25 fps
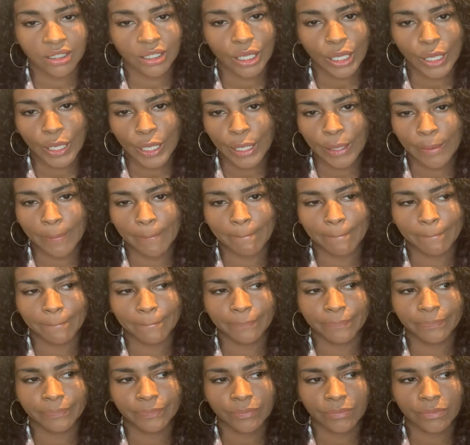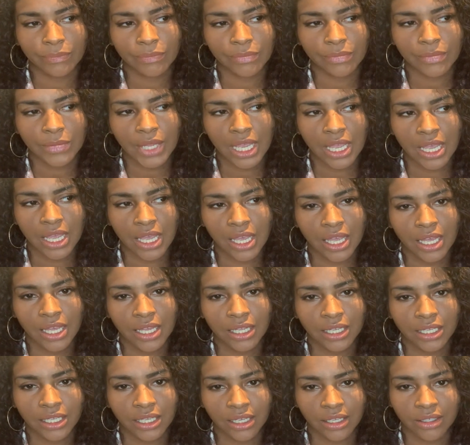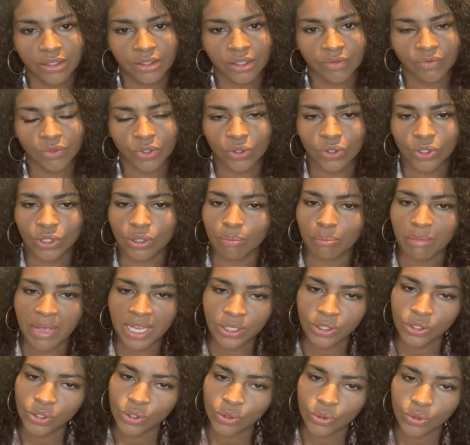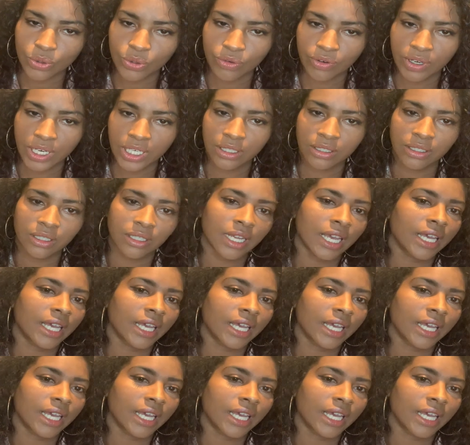I've done some mentoring